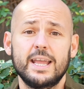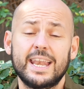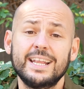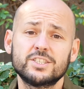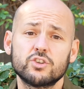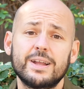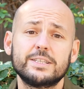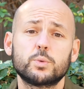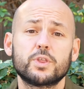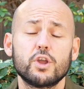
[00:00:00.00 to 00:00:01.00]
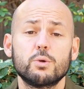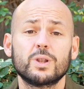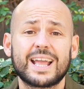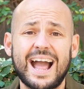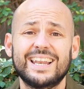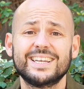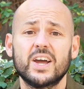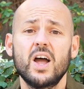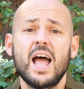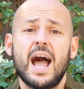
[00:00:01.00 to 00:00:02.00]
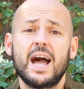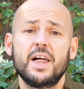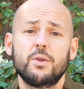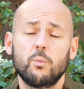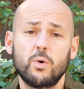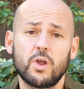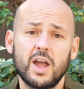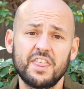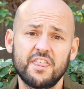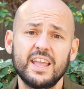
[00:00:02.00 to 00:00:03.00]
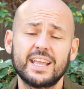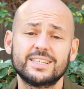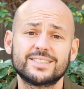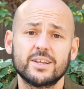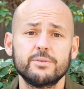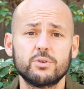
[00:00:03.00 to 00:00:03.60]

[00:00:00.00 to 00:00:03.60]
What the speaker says: It integrates with Google Calendar, and what I think is so